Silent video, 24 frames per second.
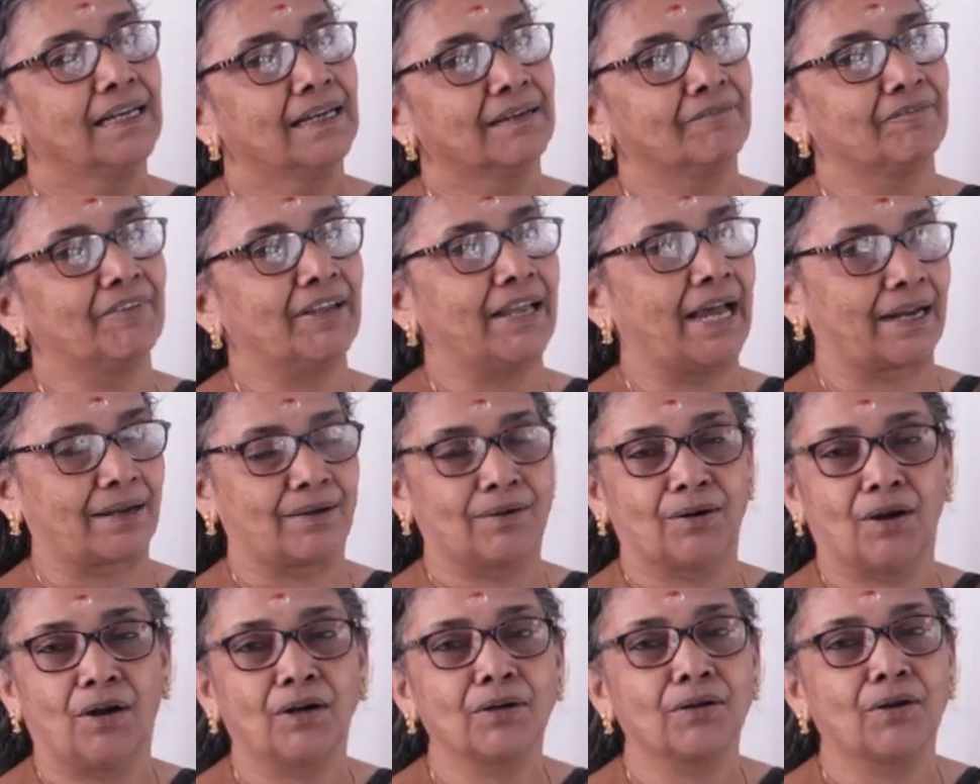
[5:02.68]
we are
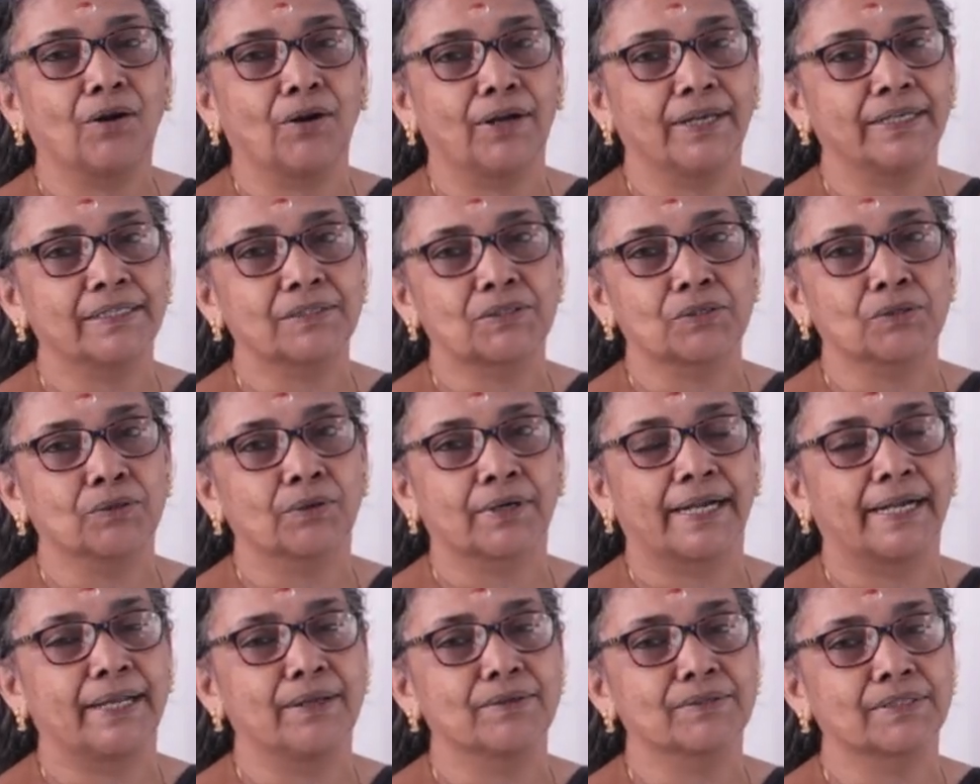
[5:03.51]
not going to
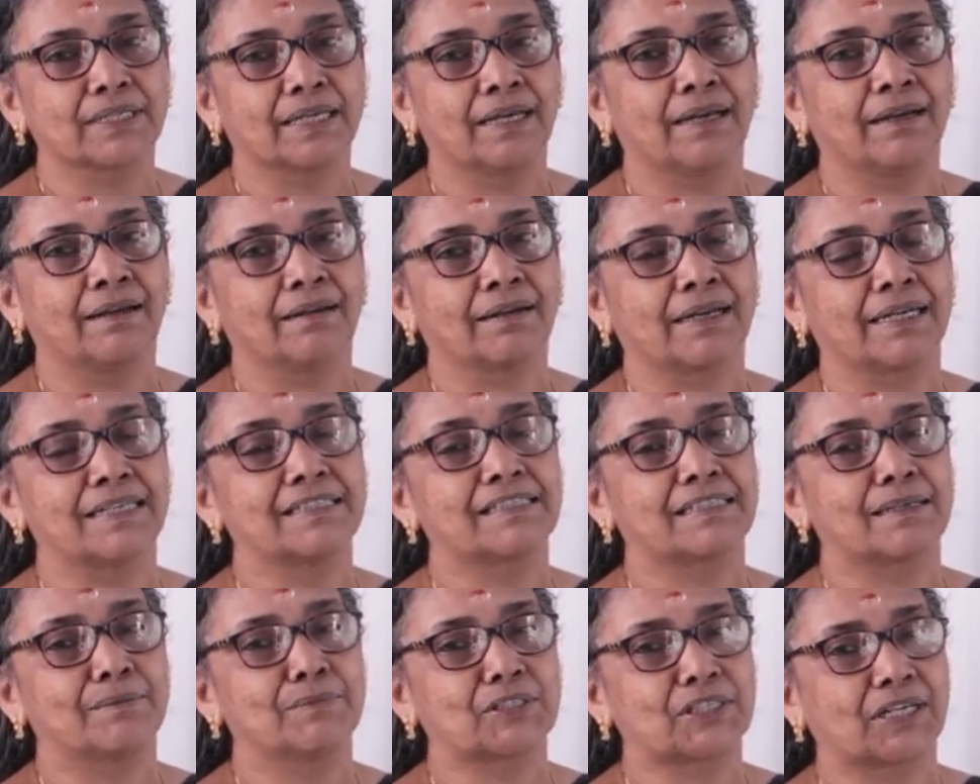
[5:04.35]
reduce the
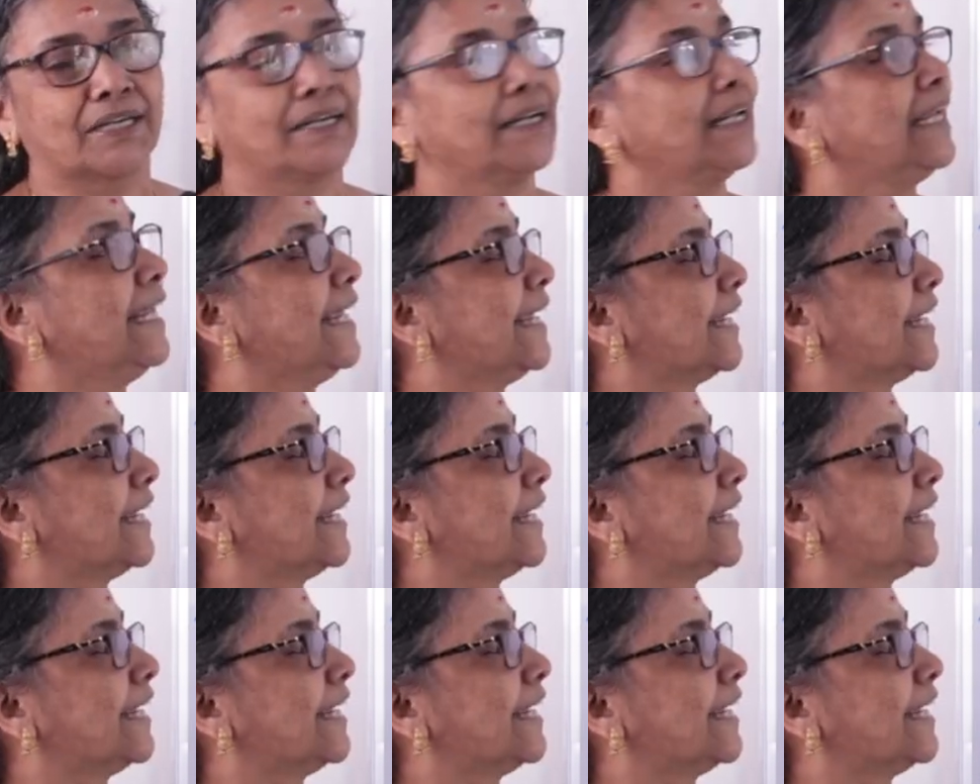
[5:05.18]
consumption.